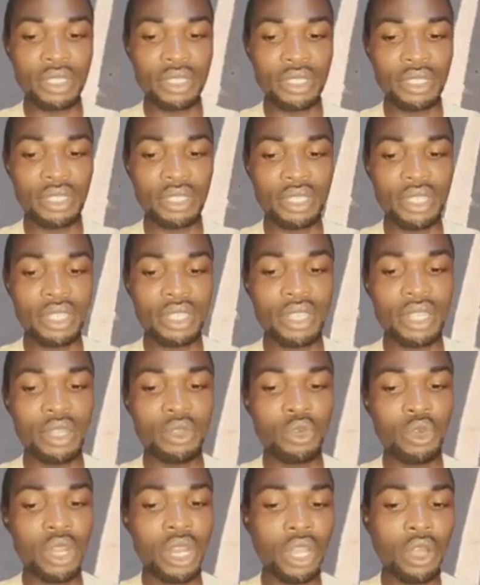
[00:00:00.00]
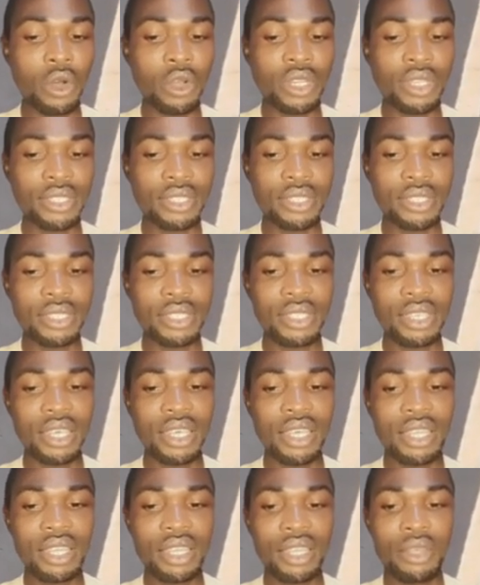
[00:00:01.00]
people that were not there they will
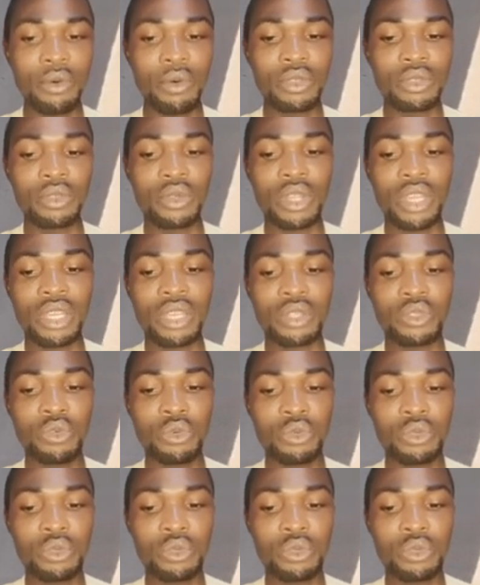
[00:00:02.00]
just get it out